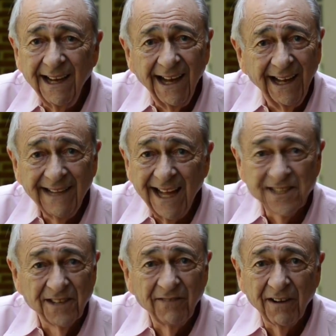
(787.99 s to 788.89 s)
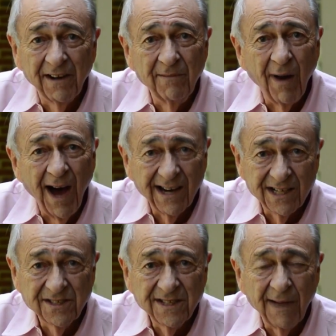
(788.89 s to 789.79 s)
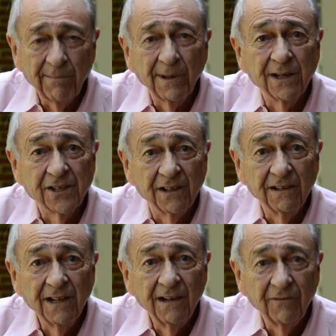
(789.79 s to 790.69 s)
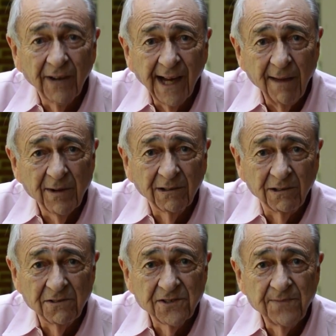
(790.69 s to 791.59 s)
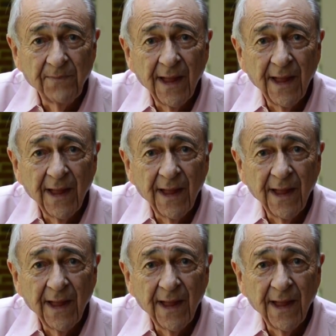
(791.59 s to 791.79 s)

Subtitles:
and that's a very modest temperature for chemicals.